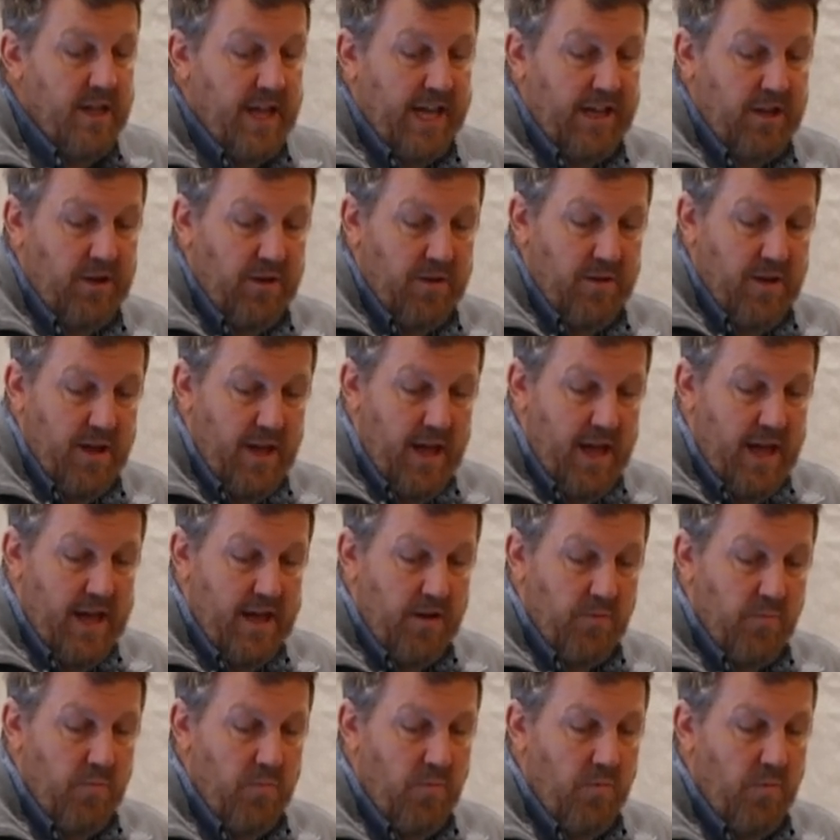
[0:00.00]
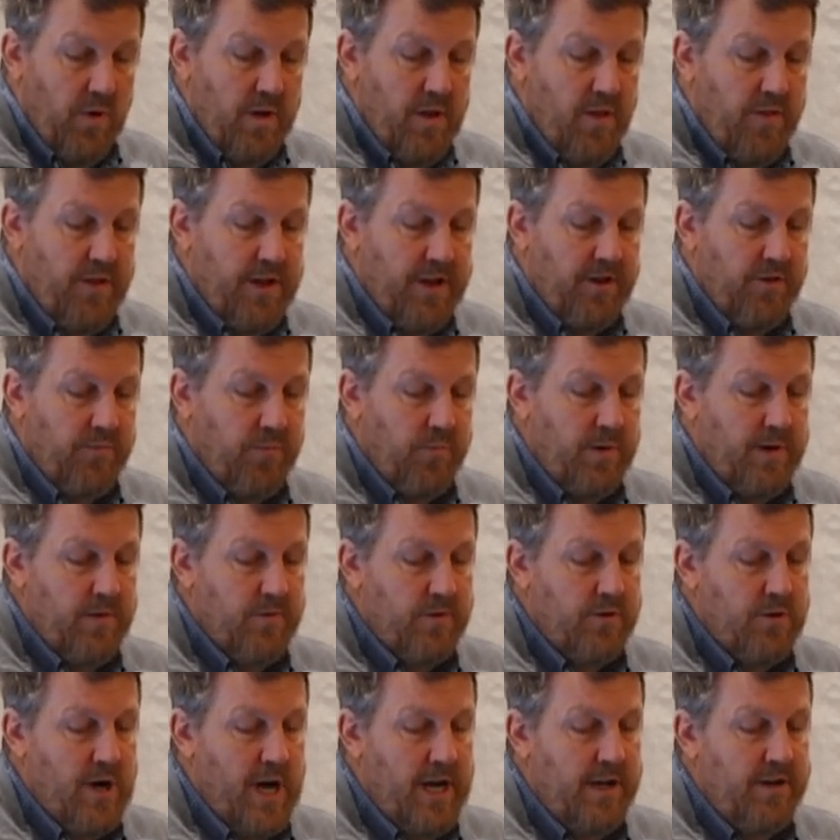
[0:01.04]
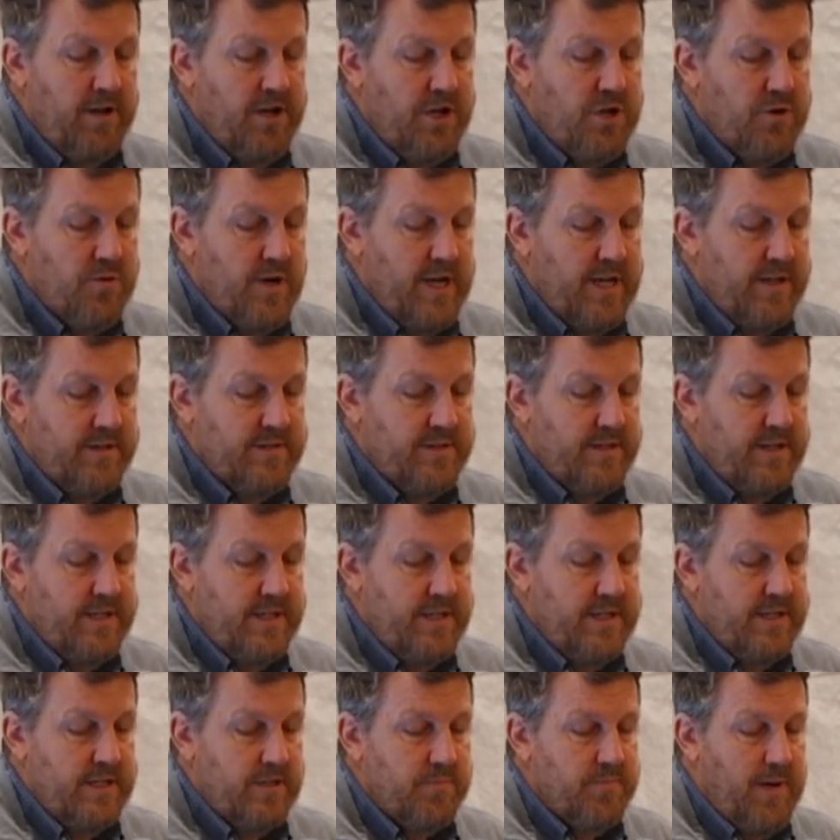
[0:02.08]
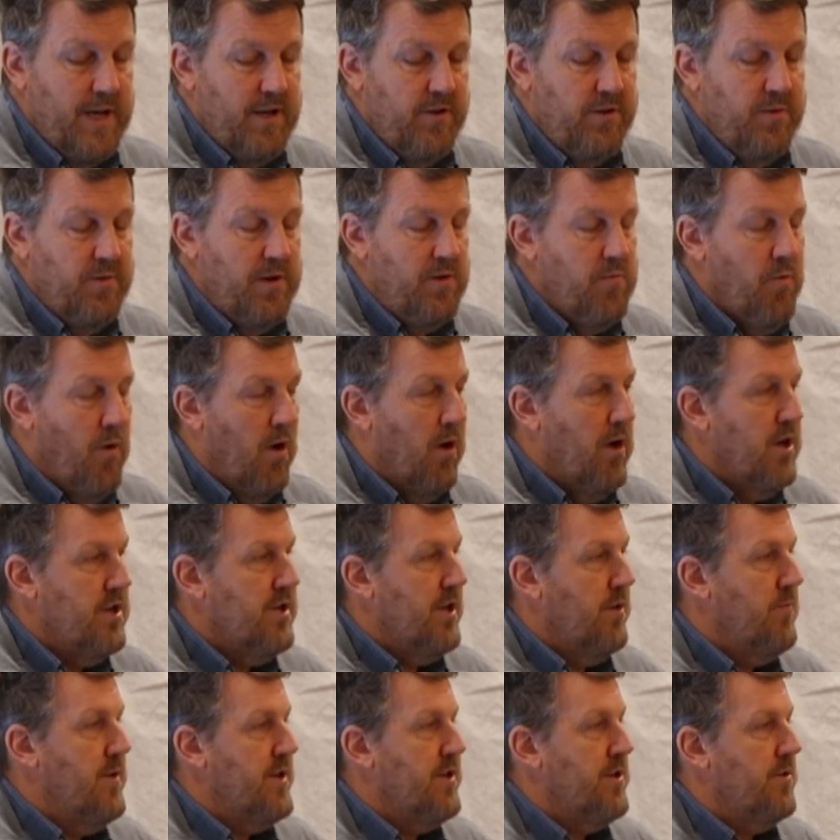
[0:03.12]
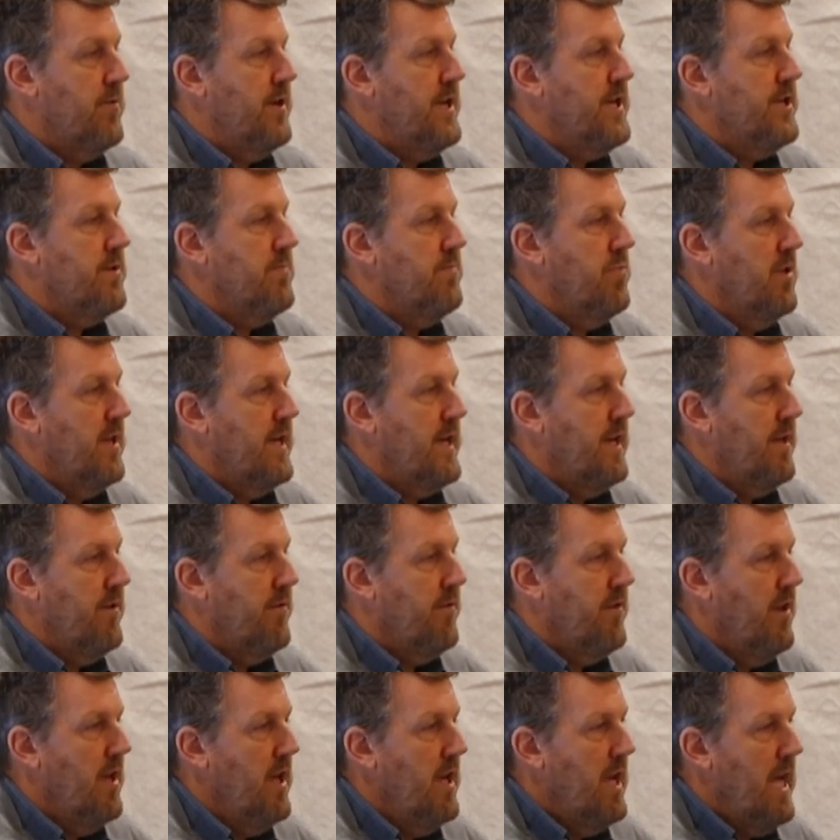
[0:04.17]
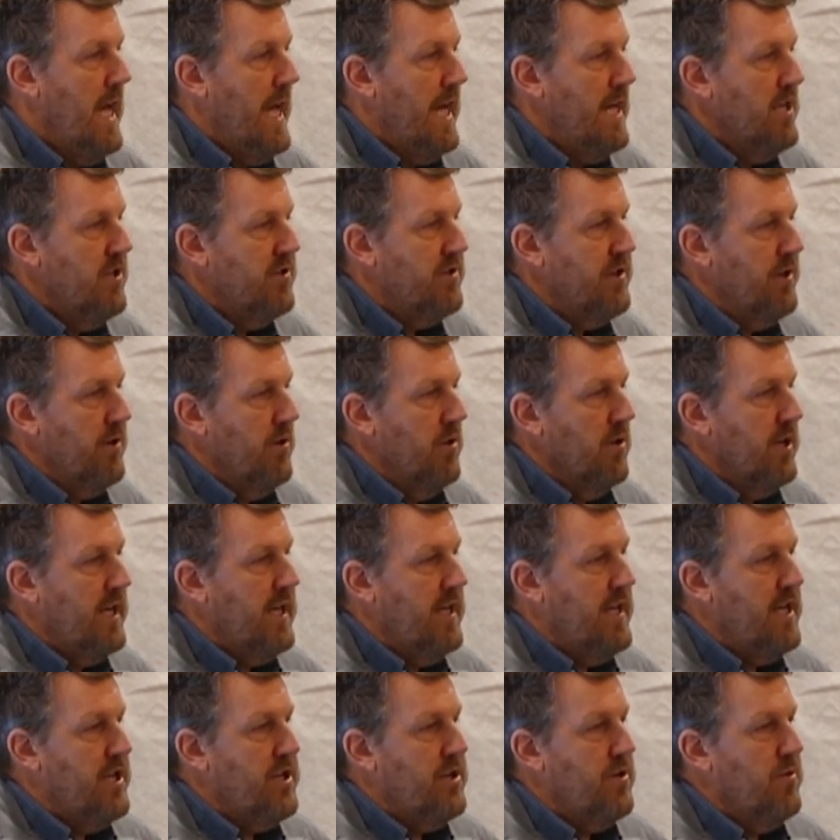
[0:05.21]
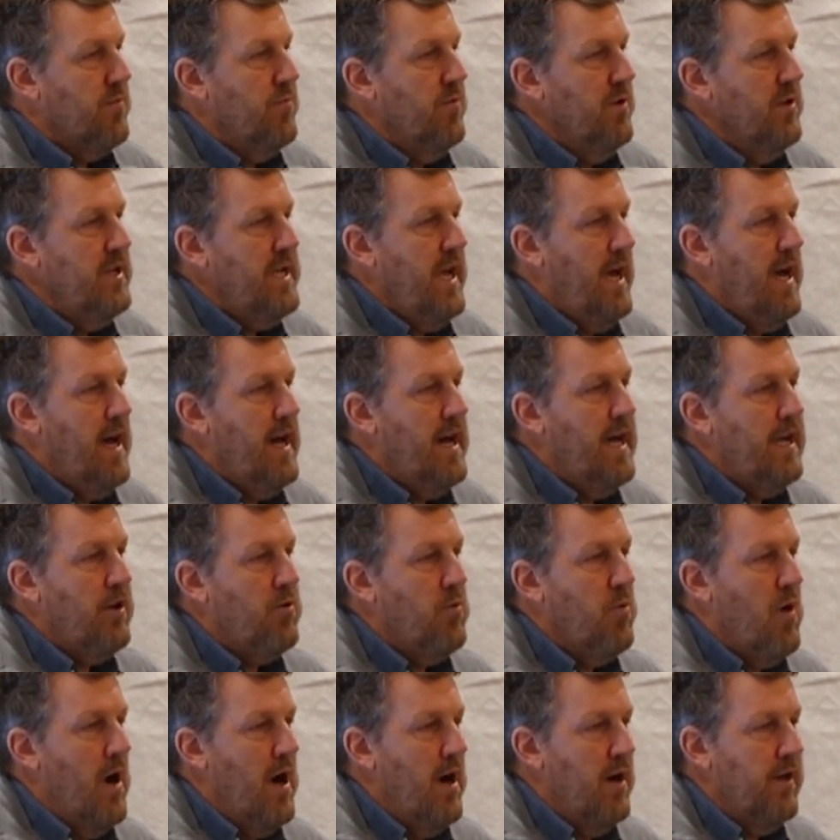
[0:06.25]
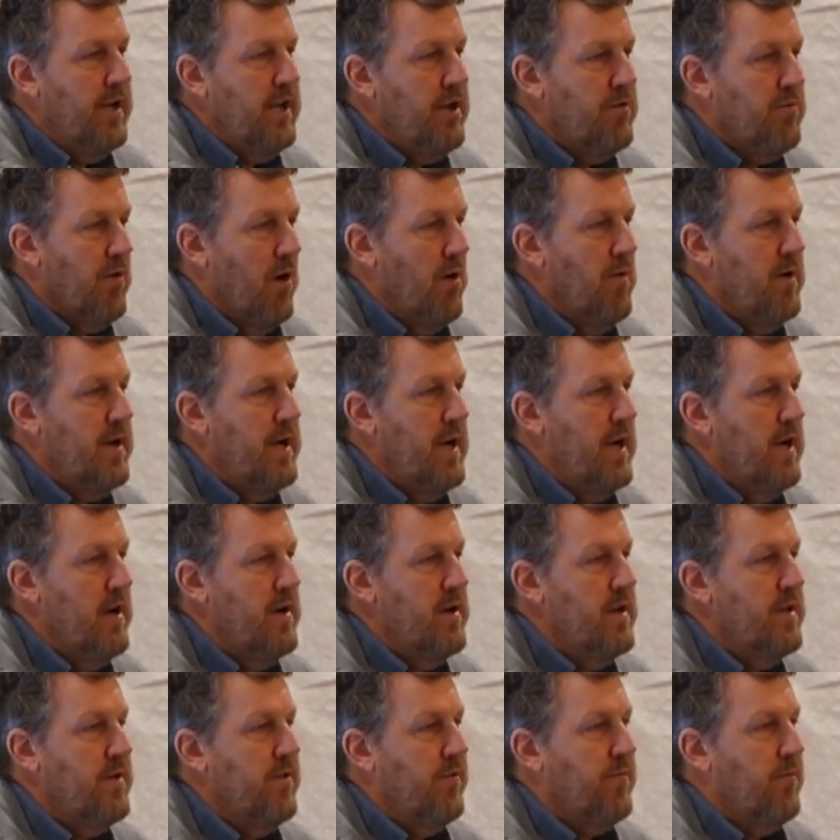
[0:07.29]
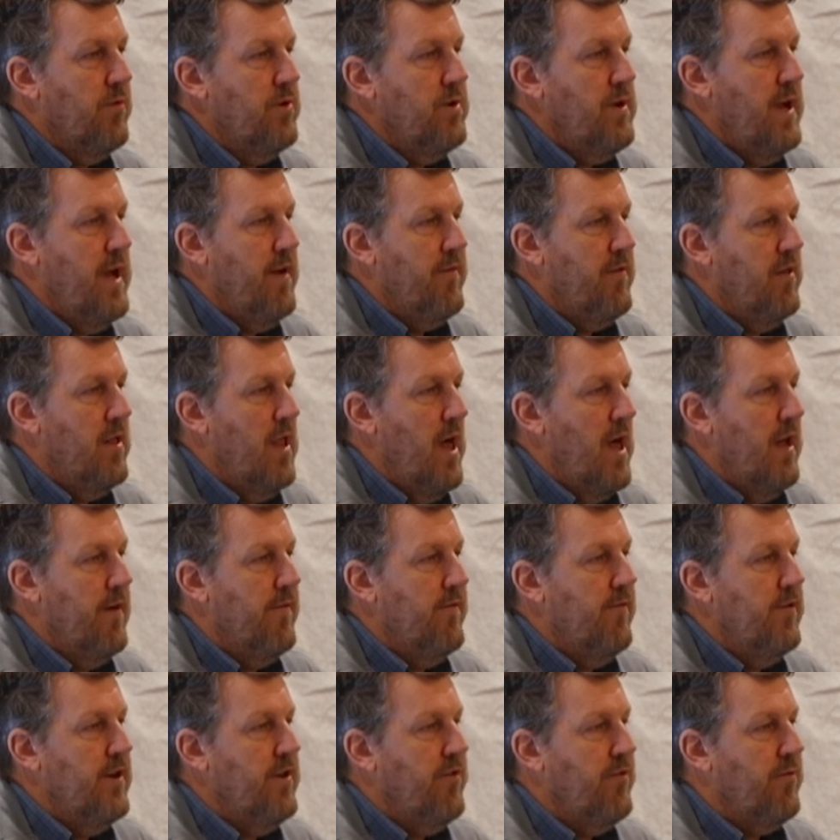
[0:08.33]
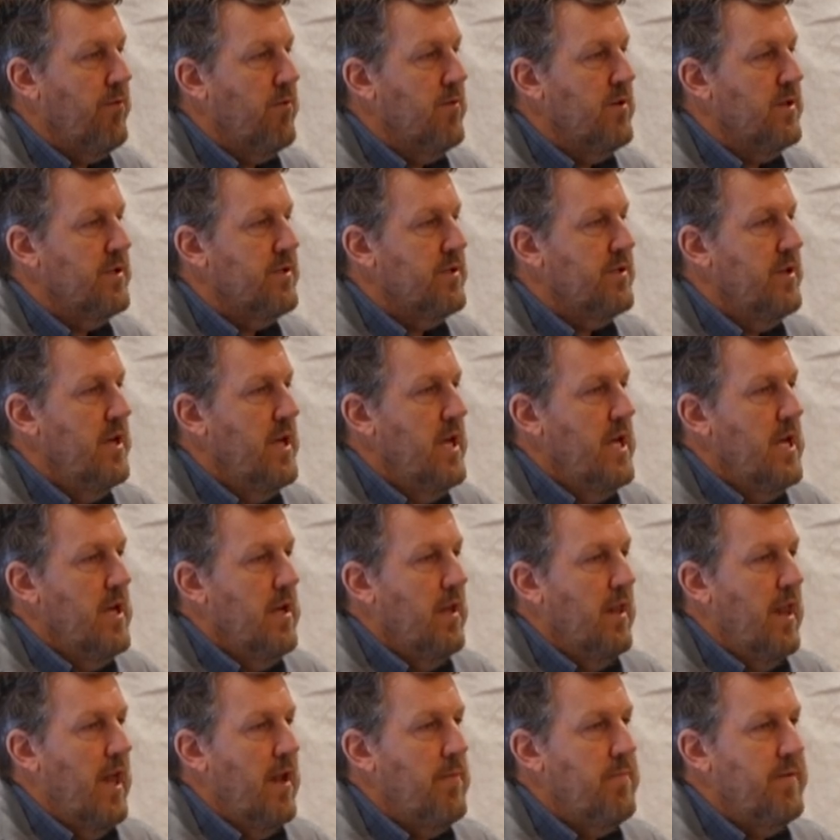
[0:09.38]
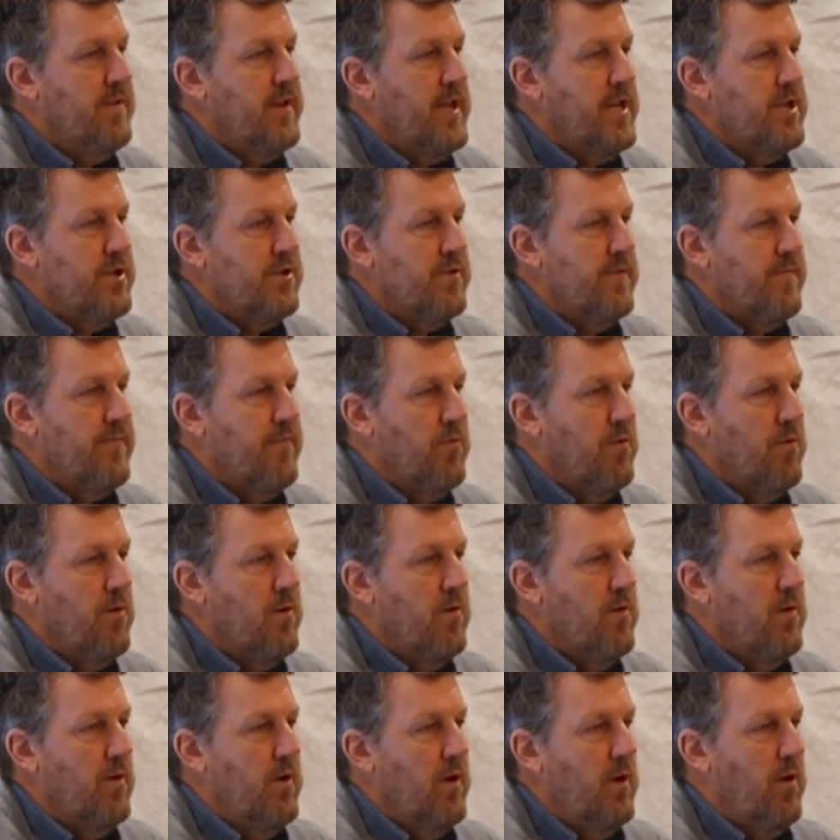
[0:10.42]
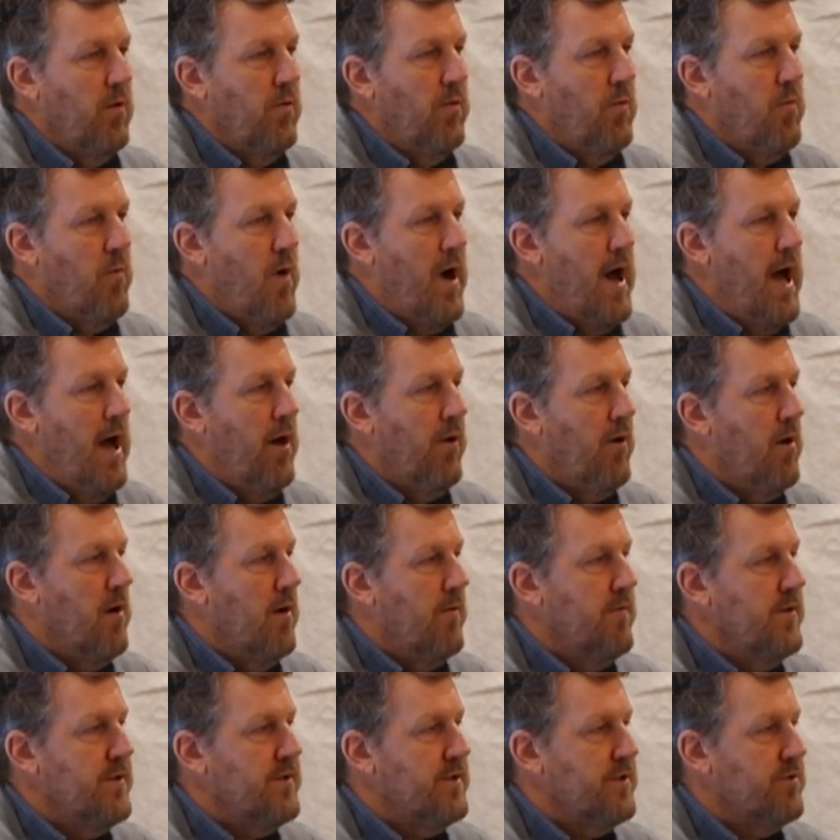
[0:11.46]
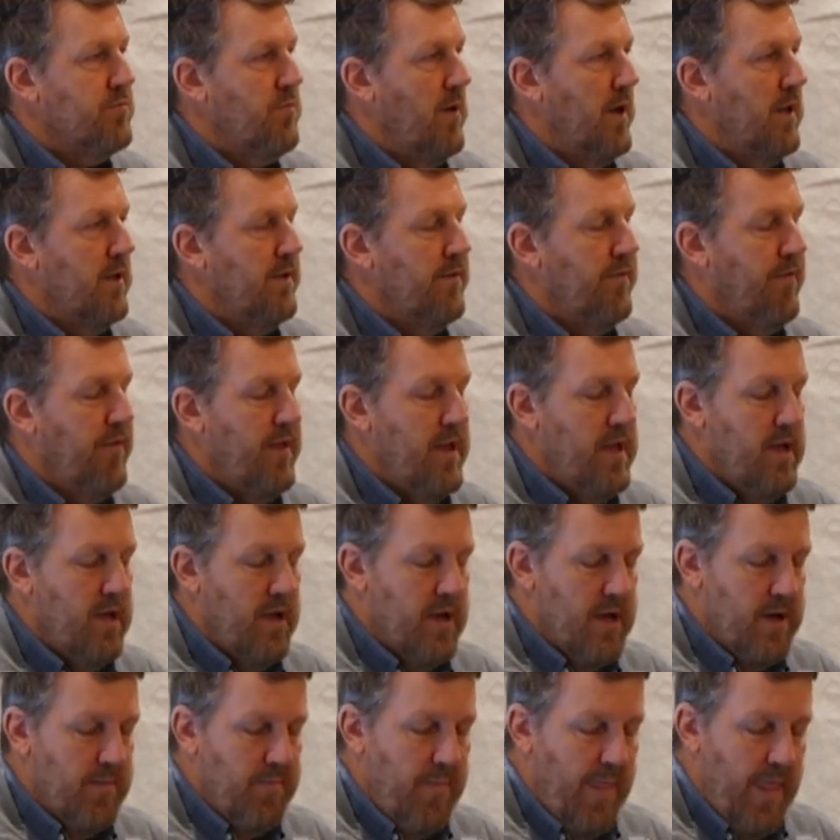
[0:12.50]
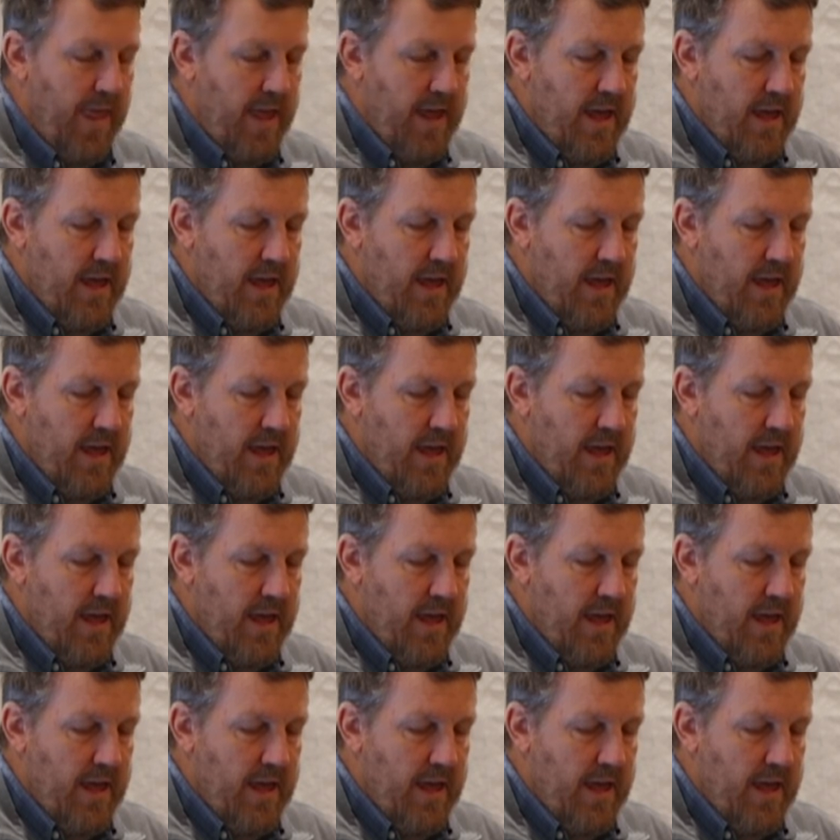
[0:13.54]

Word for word: thank you. And one of the things we are trying to address is by doing watershed restoration plans. So you're looking at your really high quality growing areas where you have a lot of resource, a lot of potential for uh, the wild harvest as well as the um,